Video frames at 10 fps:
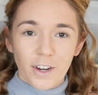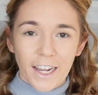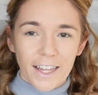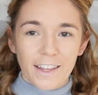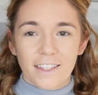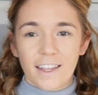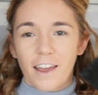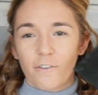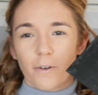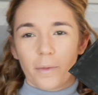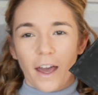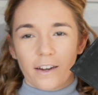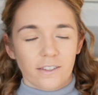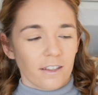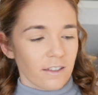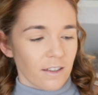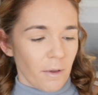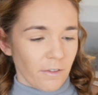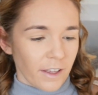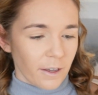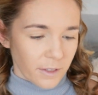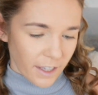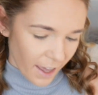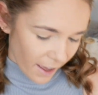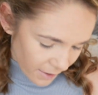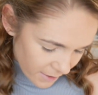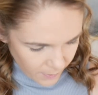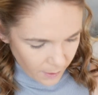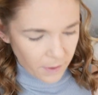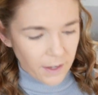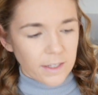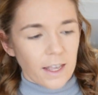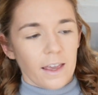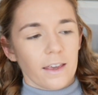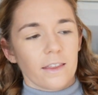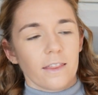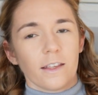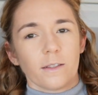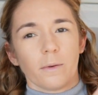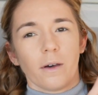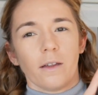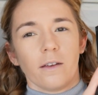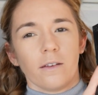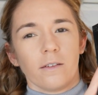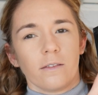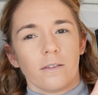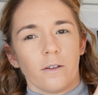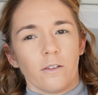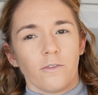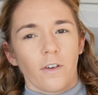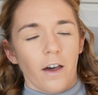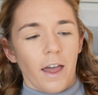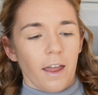really is again from the Anastasia Beverly Hills kit. I'm gonna take this one on the far